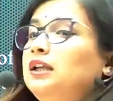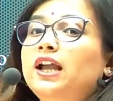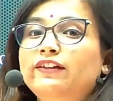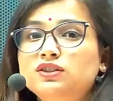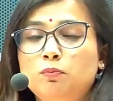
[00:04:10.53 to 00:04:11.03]

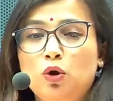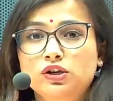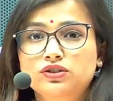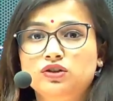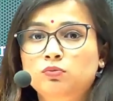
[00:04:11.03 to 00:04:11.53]
life support
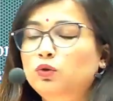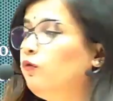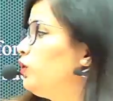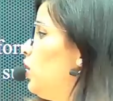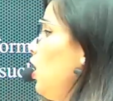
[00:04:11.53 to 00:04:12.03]
is
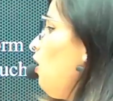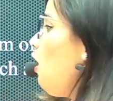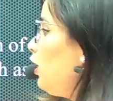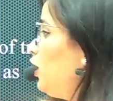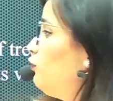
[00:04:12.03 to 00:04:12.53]
removed,
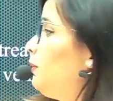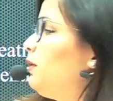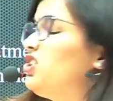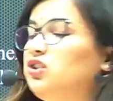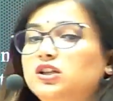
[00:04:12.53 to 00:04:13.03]
or if the
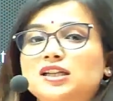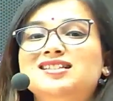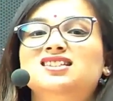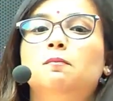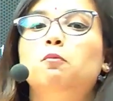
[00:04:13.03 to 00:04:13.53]
patient is
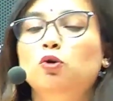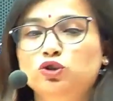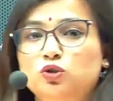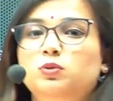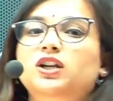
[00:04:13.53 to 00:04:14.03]

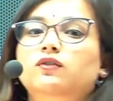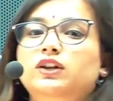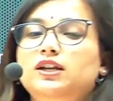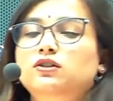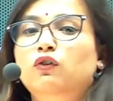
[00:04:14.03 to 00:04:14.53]
supposed to be given
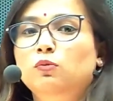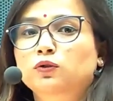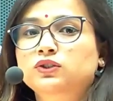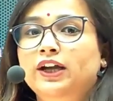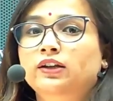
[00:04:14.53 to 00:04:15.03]
any form
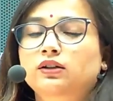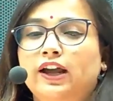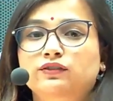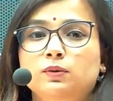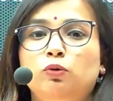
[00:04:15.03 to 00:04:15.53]
of
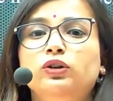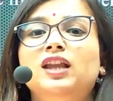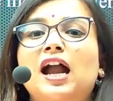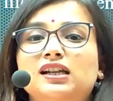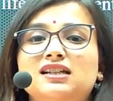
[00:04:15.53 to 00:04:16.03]
life support,
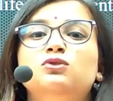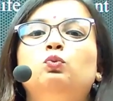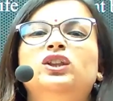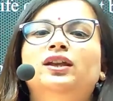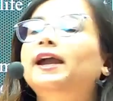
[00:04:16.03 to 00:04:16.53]
that is
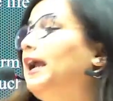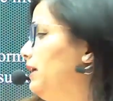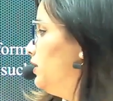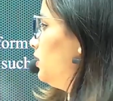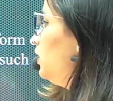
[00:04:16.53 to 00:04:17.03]

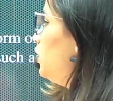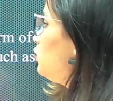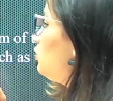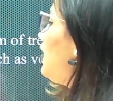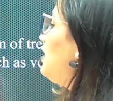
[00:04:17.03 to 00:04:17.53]
withheld.
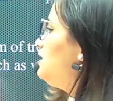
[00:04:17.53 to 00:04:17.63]
So that